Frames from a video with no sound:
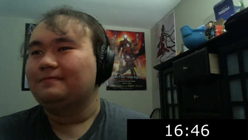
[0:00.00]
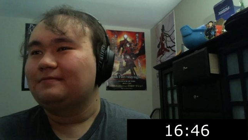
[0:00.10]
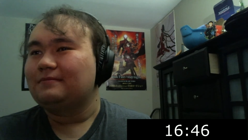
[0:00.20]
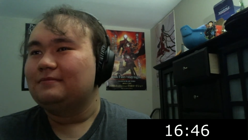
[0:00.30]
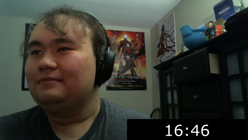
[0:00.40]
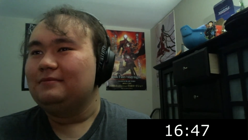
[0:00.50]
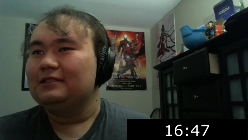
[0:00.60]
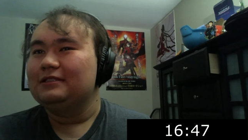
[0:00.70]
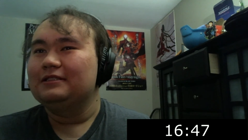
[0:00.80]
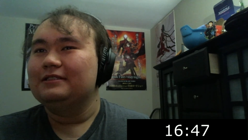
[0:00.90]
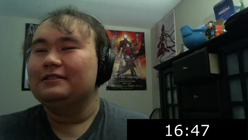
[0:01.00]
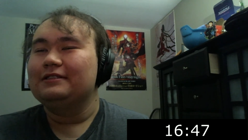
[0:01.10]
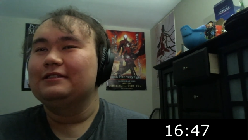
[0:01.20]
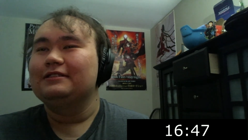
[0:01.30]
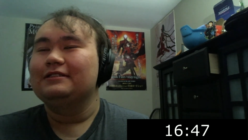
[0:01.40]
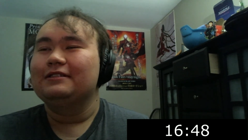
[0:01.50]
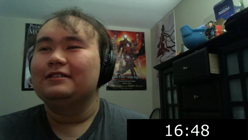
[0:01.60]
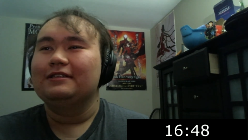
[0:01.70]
(no one is talking)